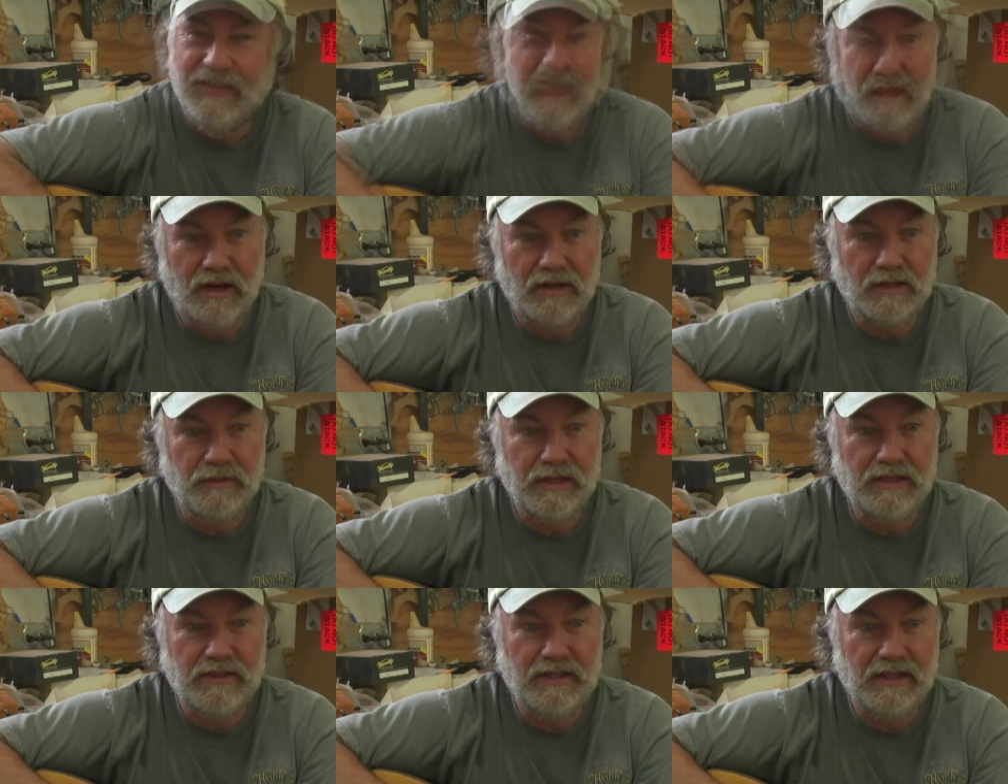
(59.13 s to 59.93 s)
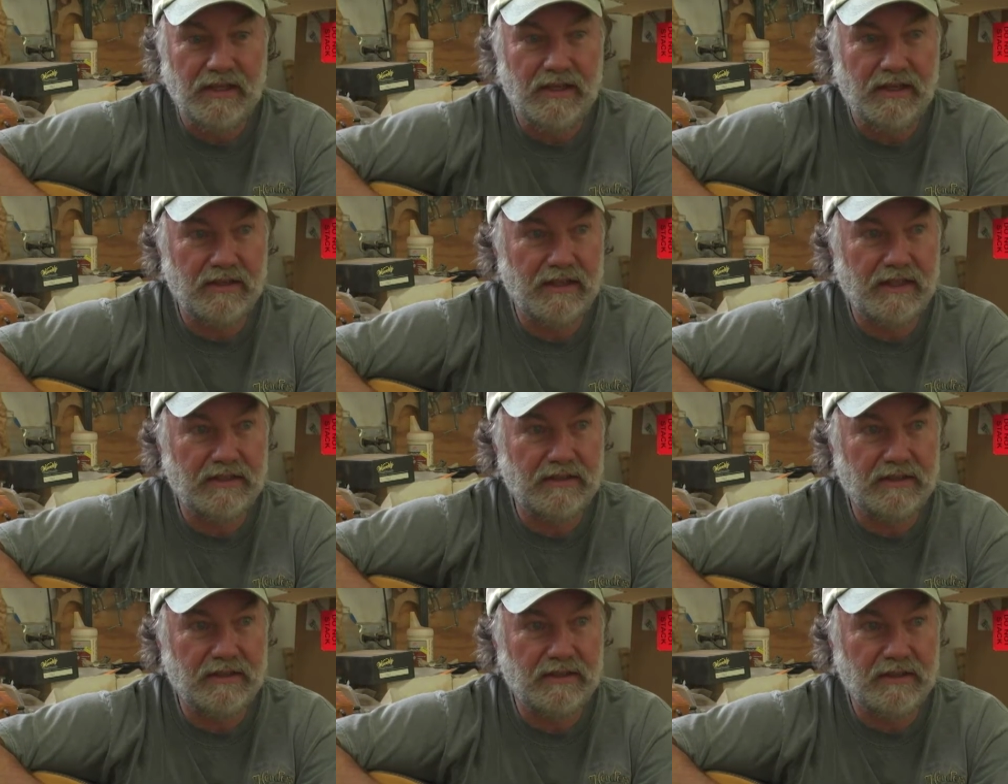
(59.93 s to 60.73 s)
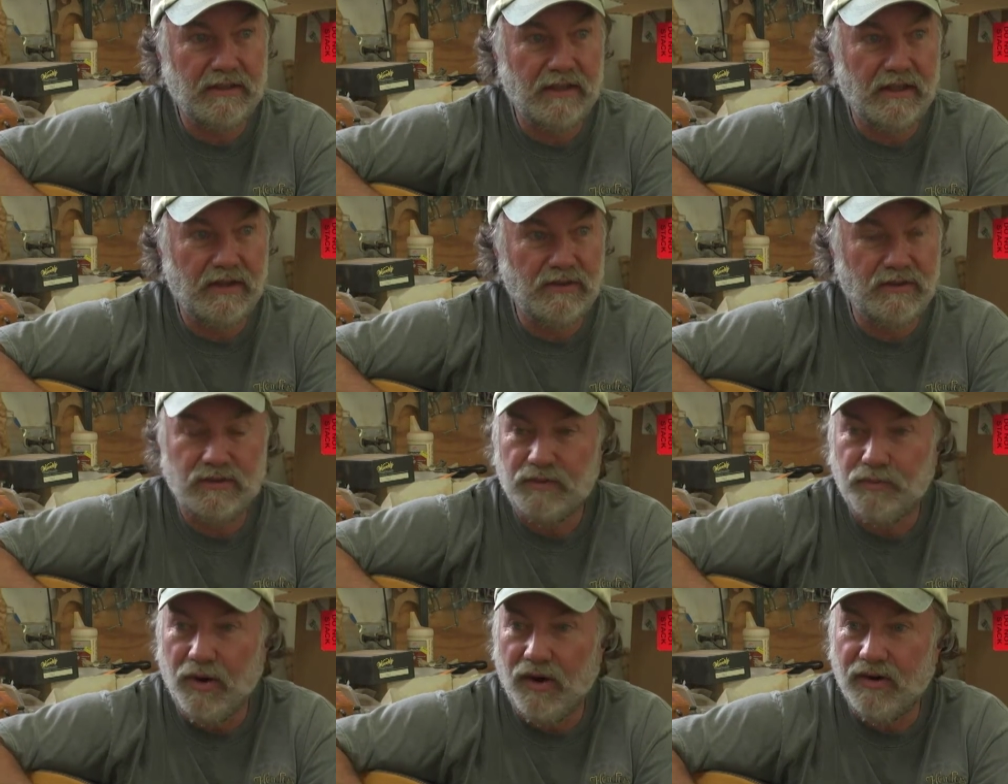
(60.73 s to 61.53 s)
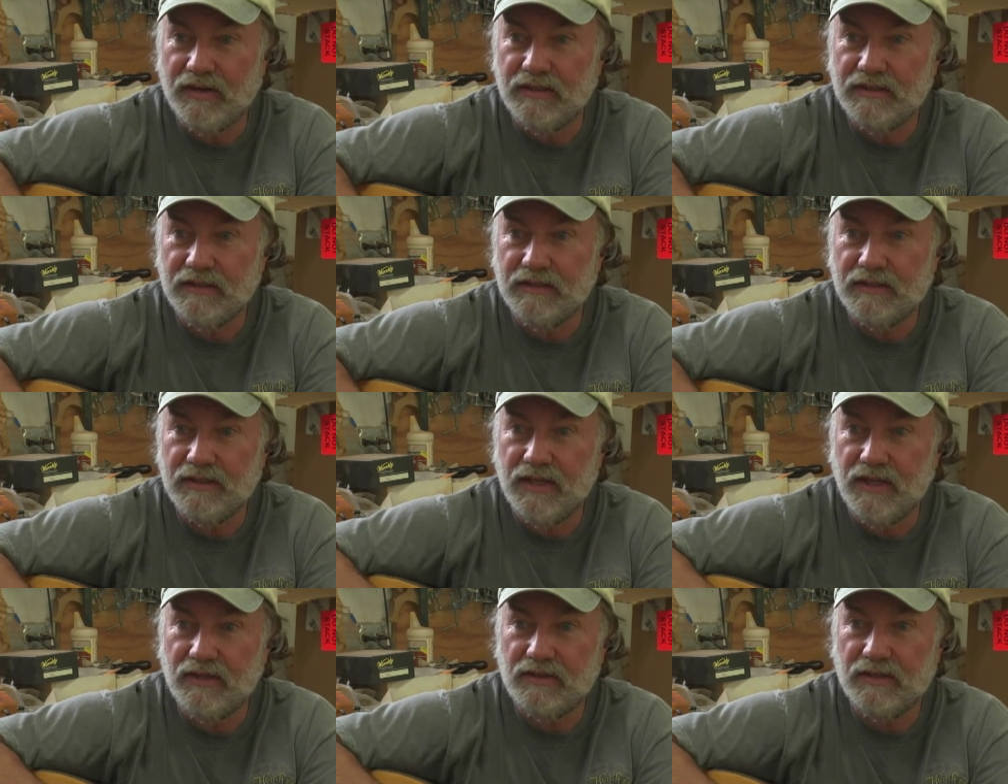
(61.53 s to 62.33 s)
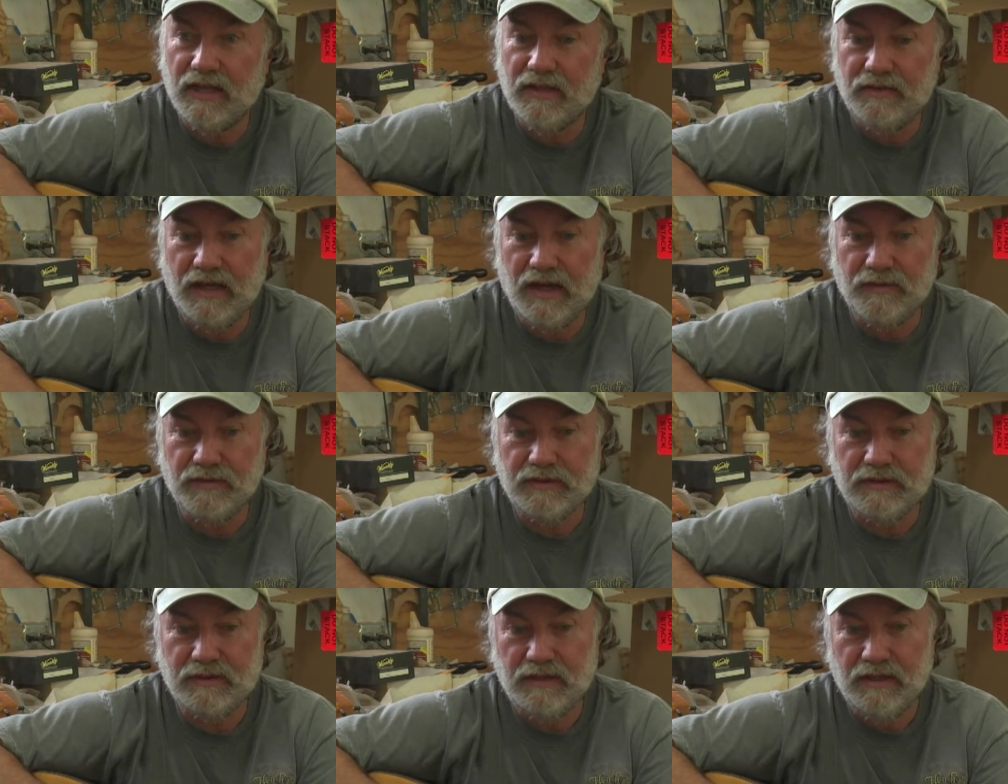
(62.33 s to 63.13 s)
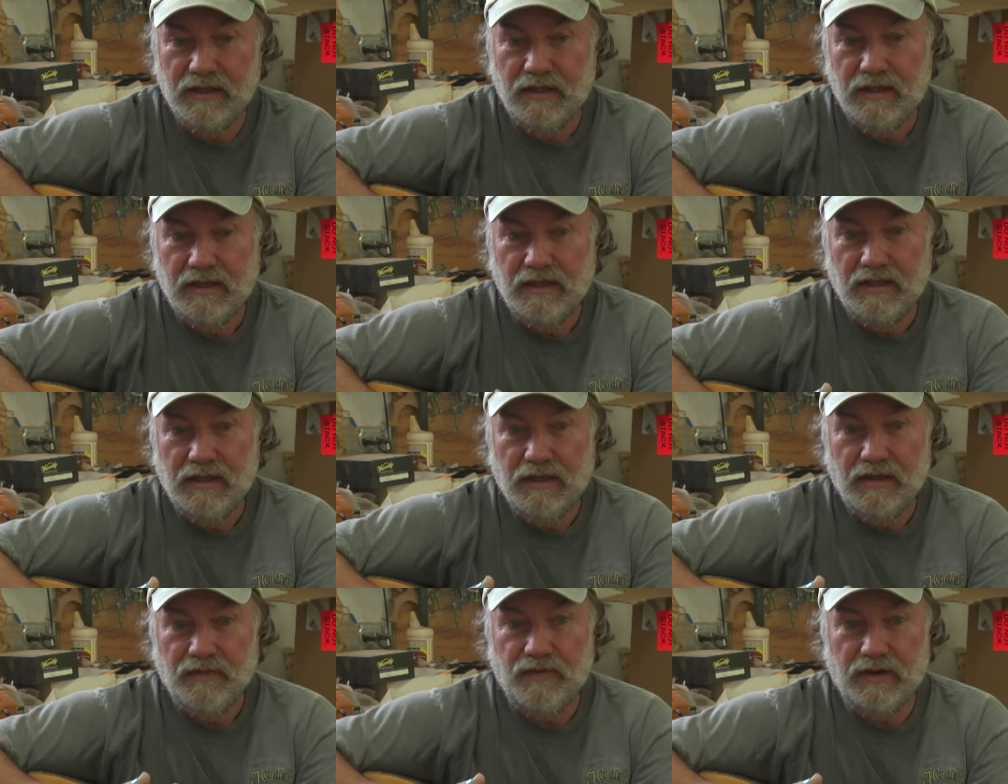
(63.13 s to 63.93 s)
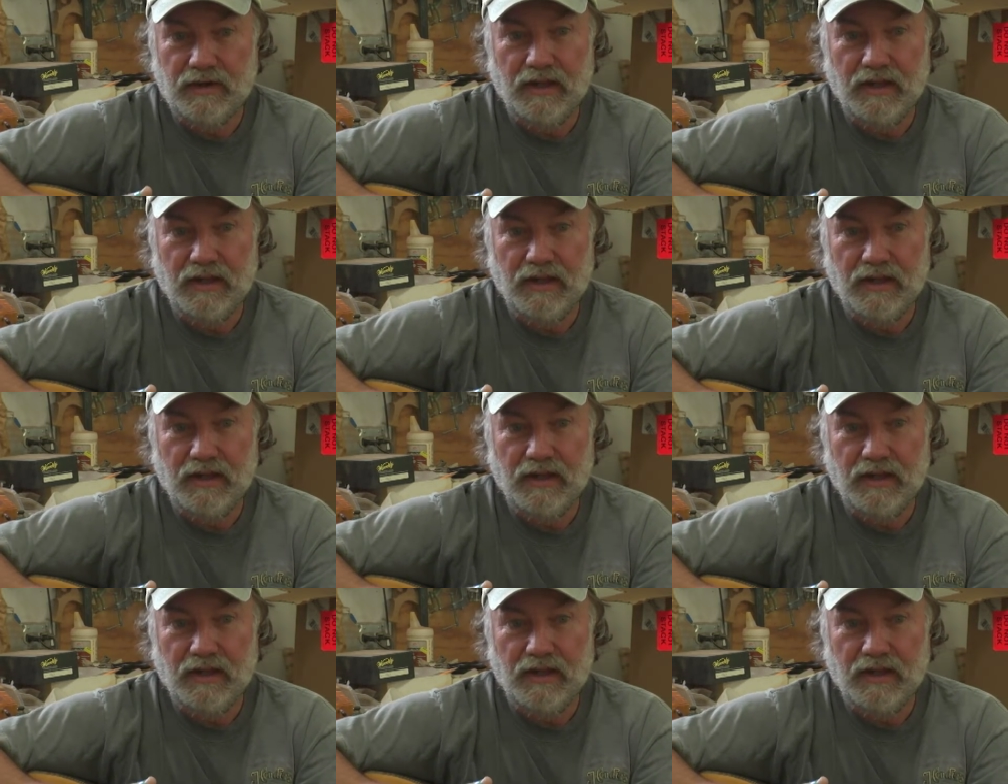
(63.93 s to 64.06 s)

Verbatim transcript: Our community here is, you know, sparse and scarce. I, I was, for